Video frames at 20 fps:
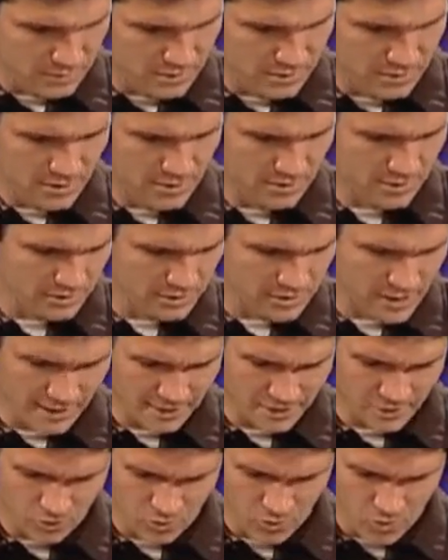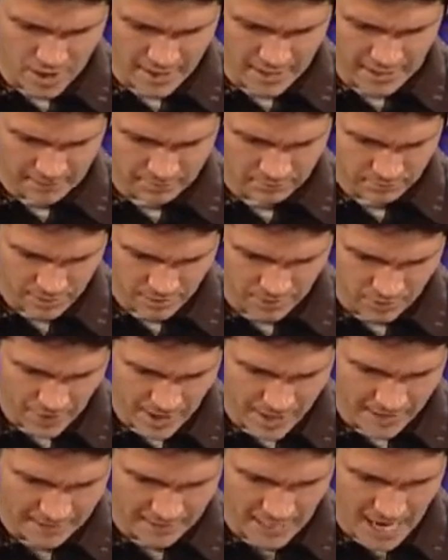and then there's like 20 on the
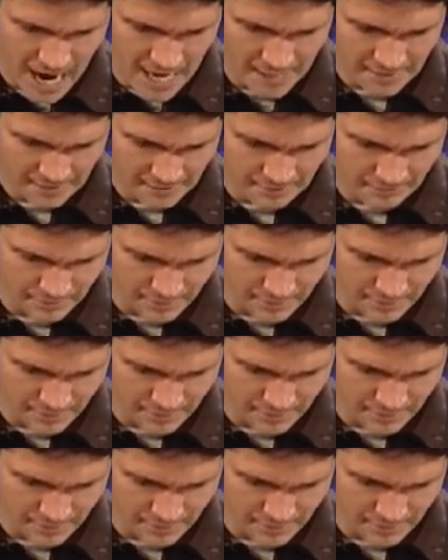wedding night.